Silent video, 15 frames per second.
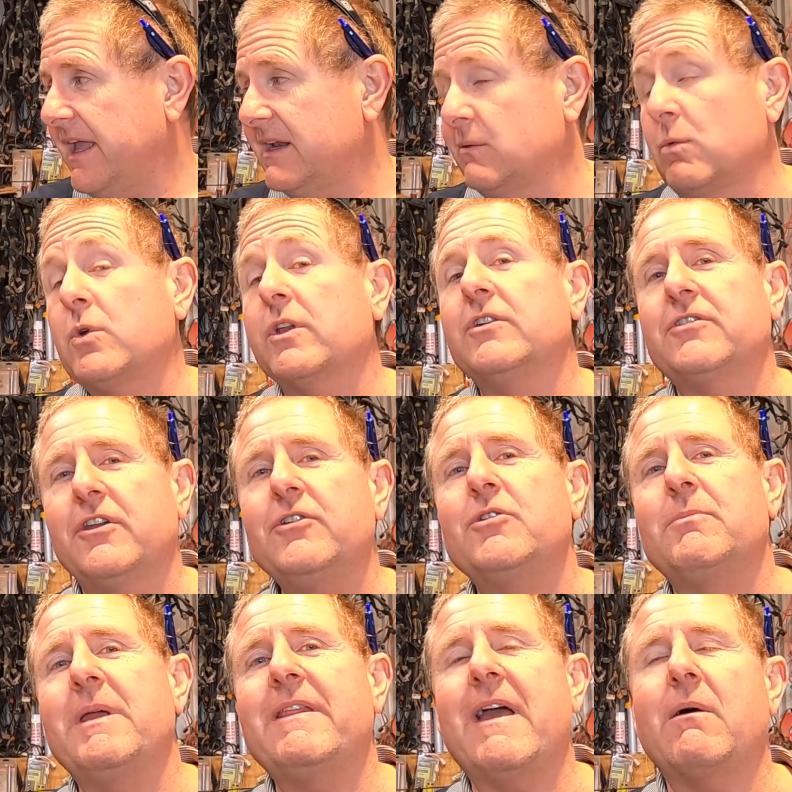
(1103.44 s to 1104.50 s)
And it will continue
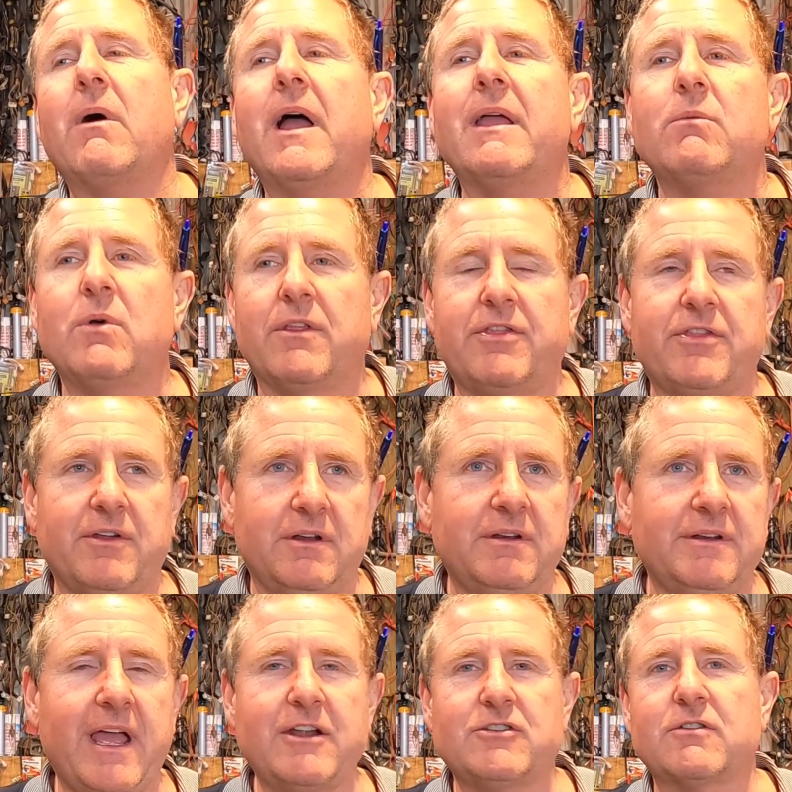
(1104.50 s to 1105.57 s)
to be that way with the
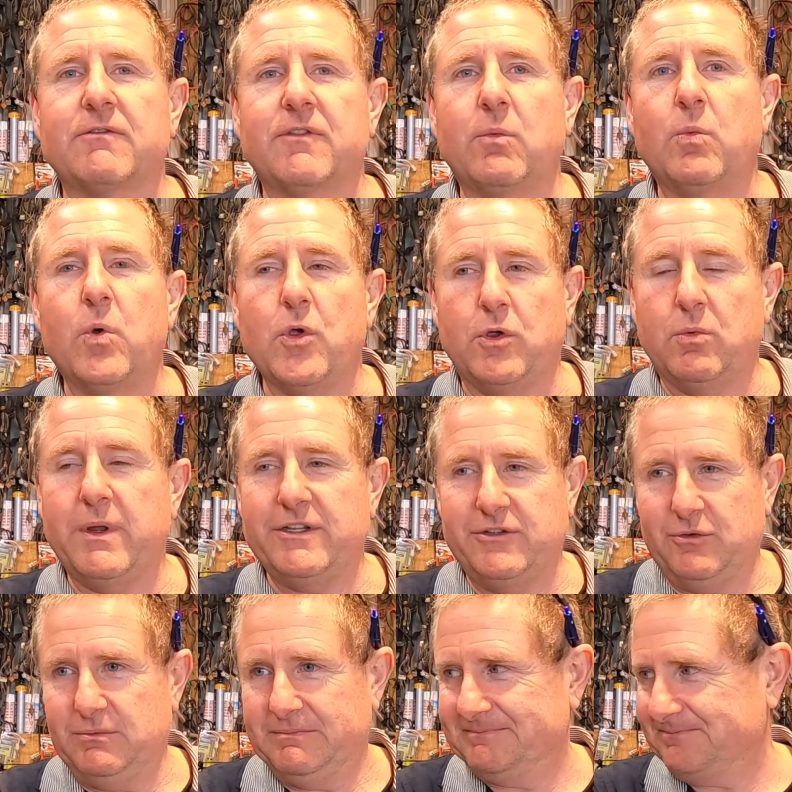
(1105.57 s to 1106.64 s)
nature of the work we
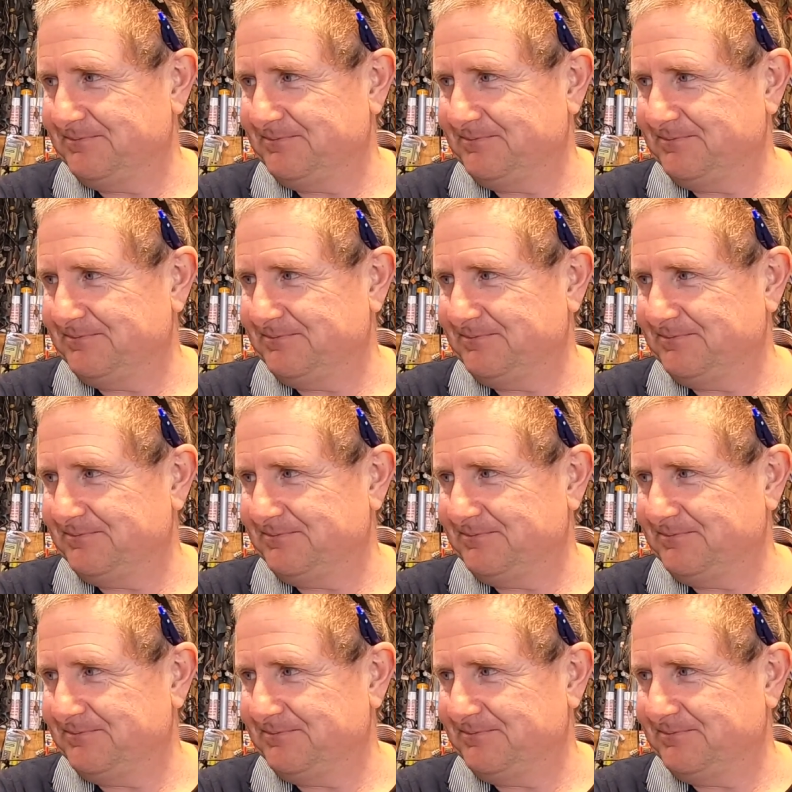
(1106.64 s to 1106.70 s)
do.